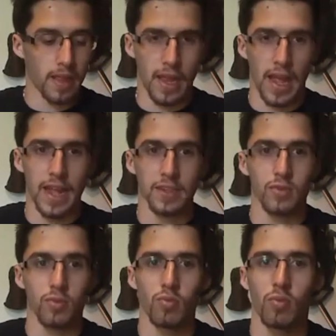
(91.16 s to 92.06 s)
has
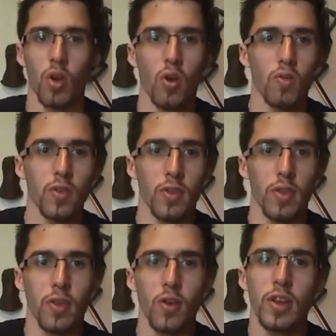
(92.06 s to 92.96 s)
over
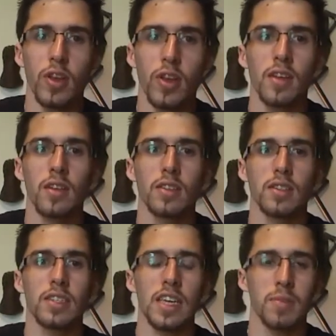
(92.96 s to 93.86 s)
30
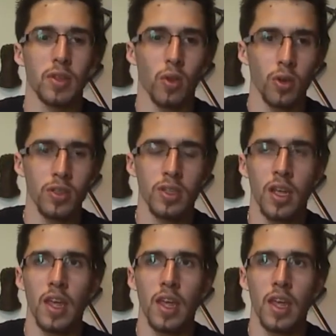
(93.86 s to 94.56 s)
demon lords,